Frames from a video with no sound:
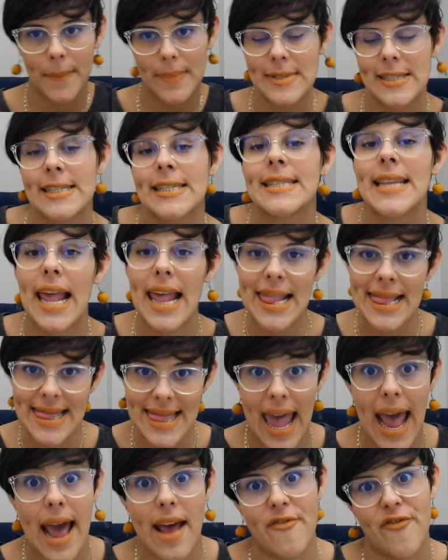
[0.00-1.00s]
Say
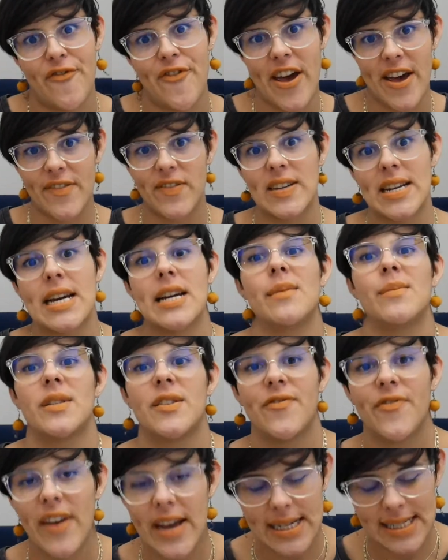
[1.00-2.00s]
that 5 times
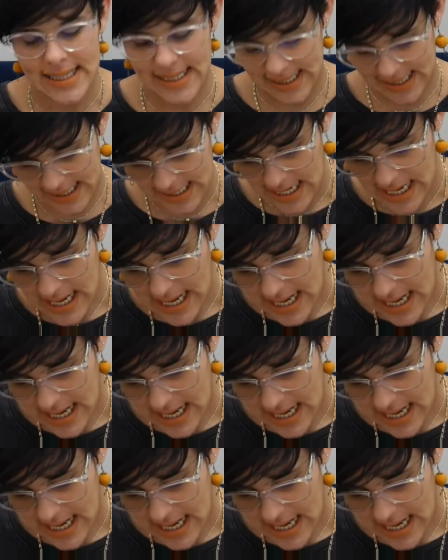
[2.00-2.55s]
fast.